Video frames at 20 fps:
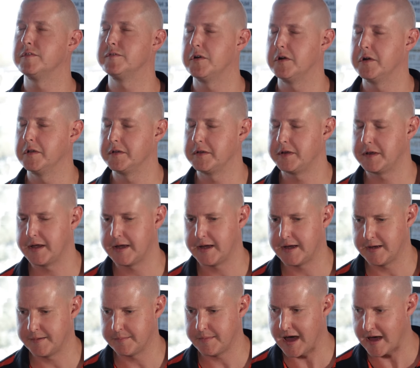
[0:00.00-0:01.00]
off on
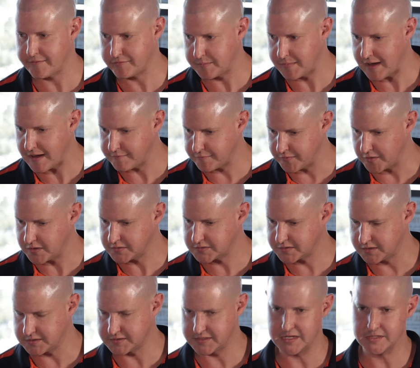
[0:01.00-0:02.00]
RVMAP
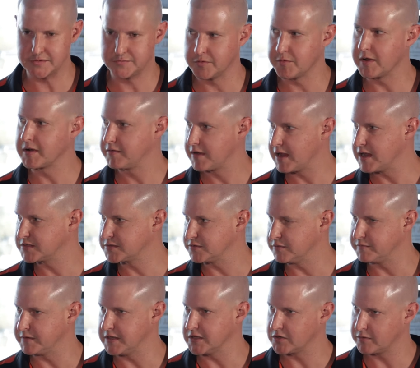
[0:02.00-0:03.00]
first. That stands for
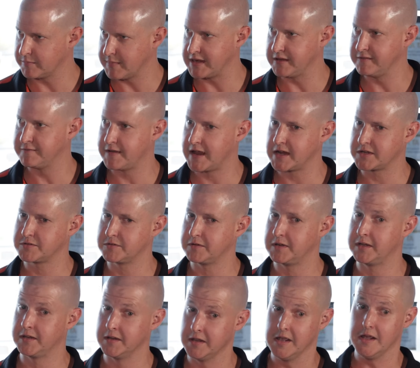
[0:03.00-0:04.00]
Recreational Vehicle
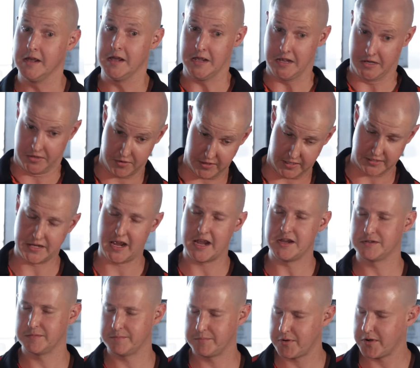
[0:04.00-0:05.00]
Manufacturing
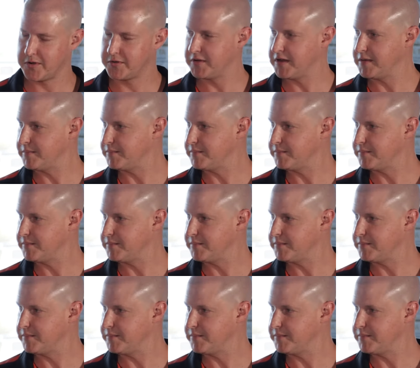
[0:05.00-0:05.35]
Accreditation Program.